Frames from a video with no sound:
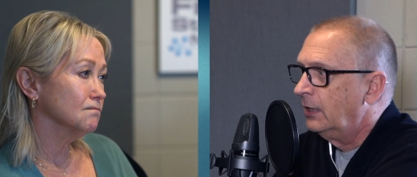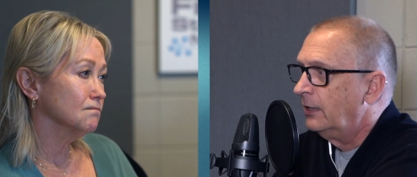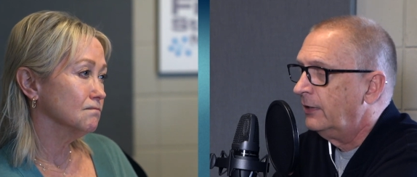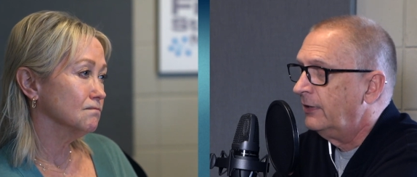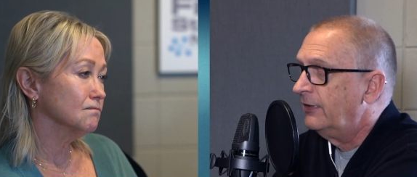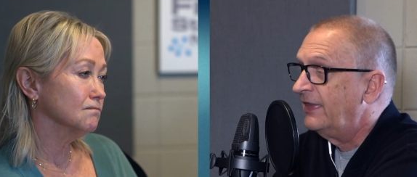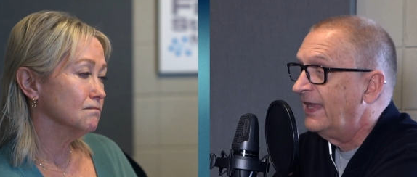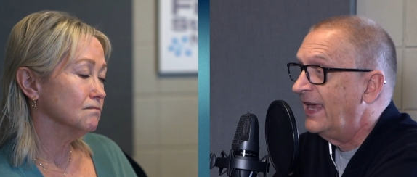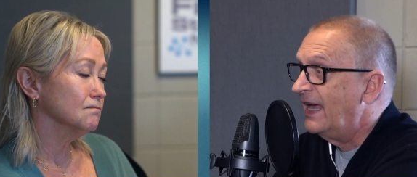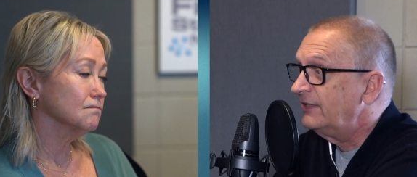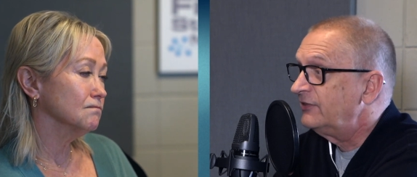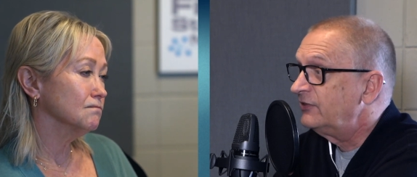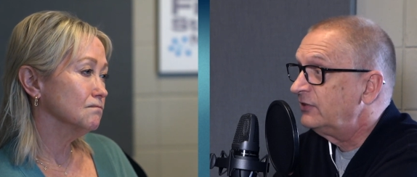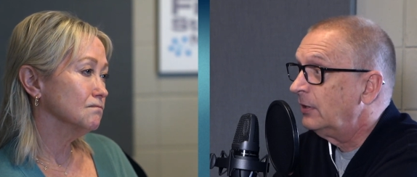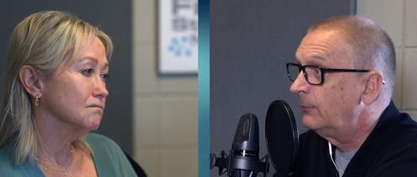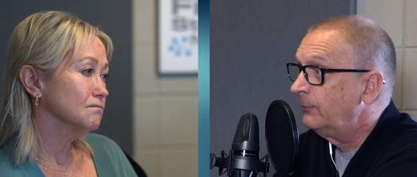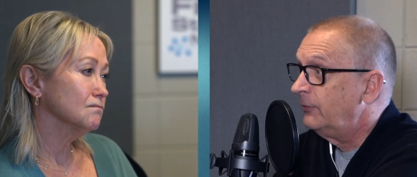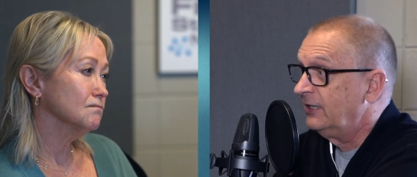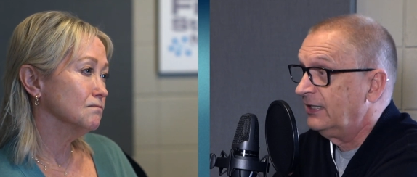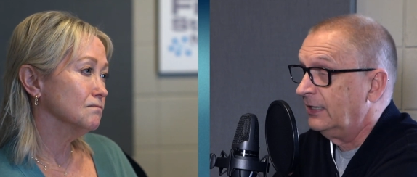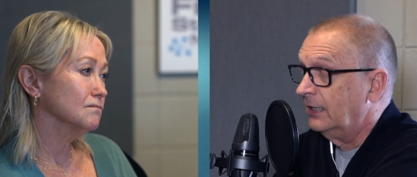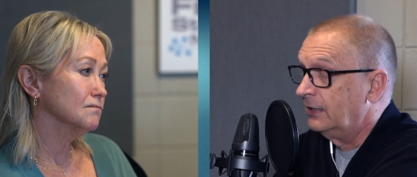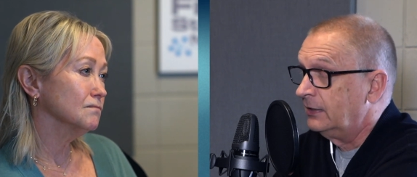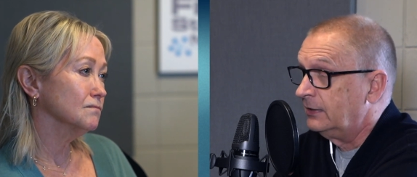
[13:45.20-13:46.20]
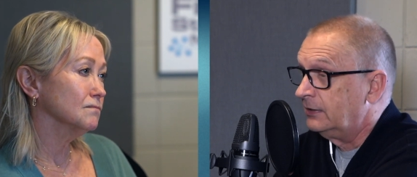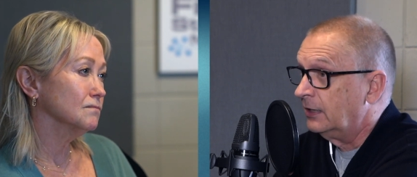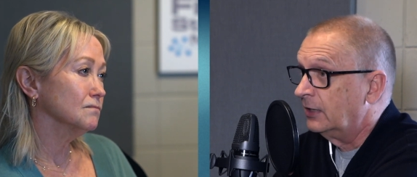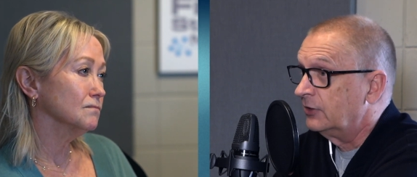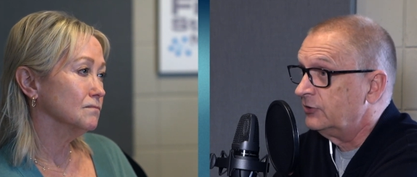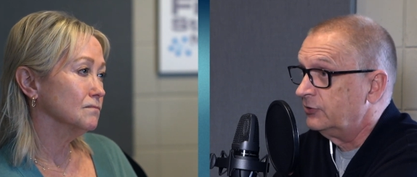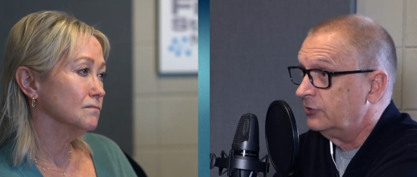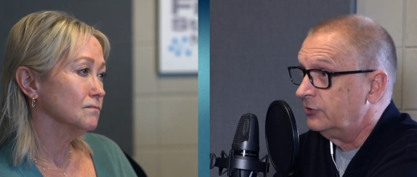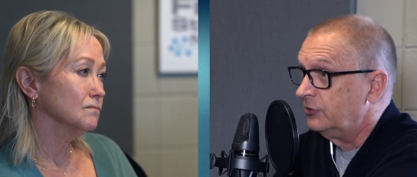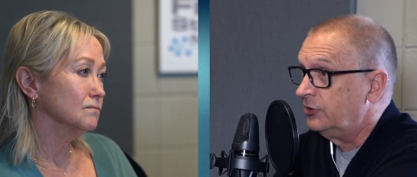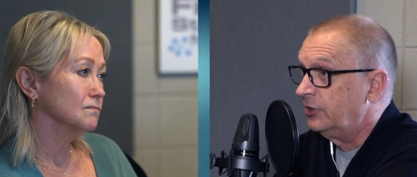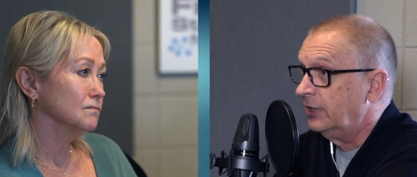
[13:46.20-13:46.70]
Speaker 1: that's something that
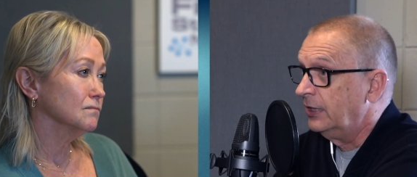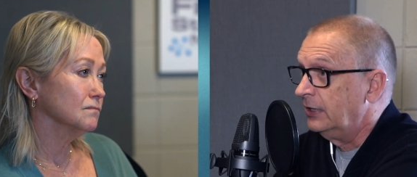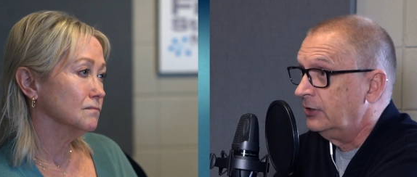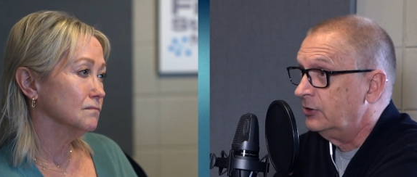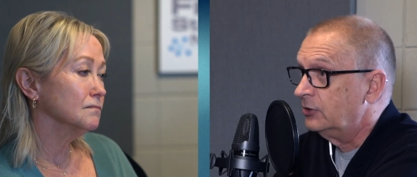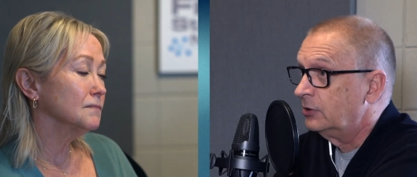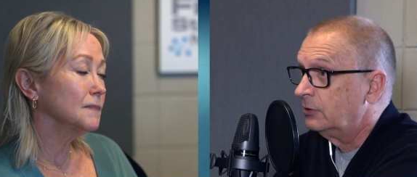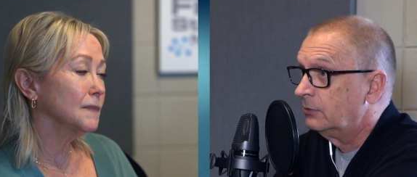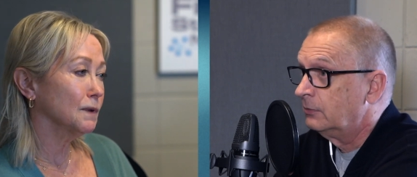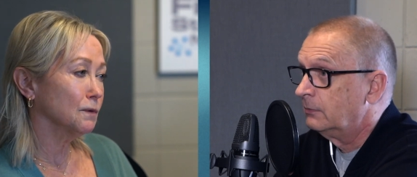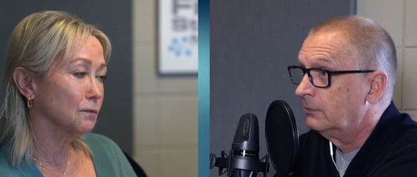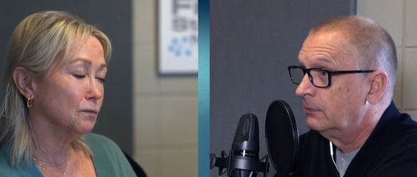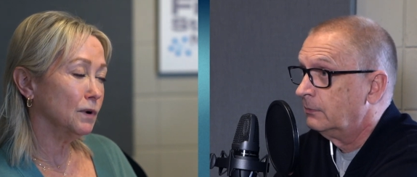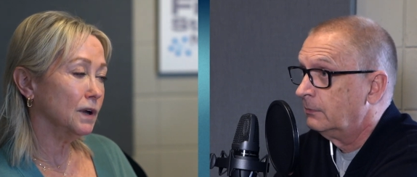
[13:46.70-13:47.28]
doesn't change.